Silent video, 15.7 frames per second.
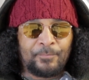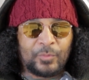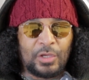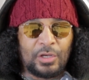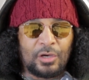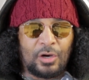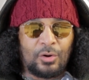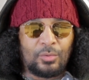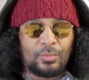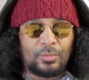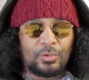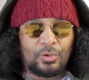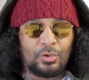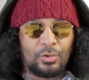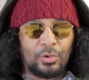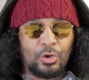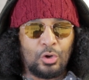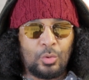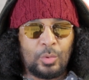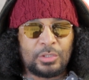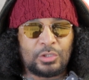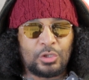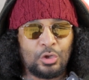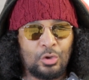who
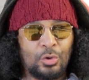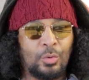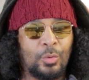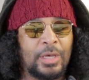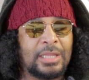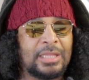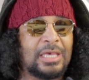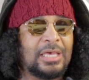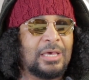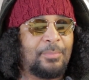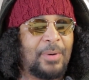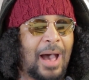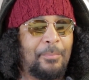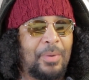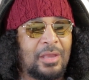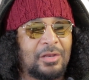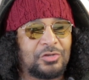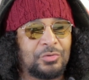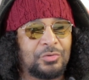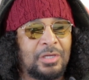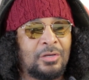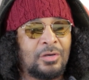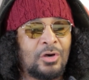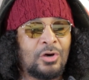was who in the hip hop
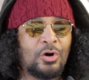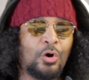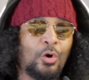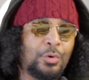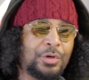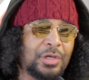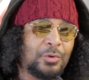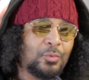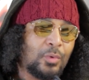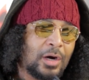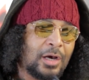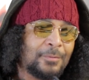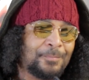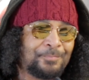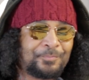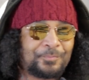industry, who did what.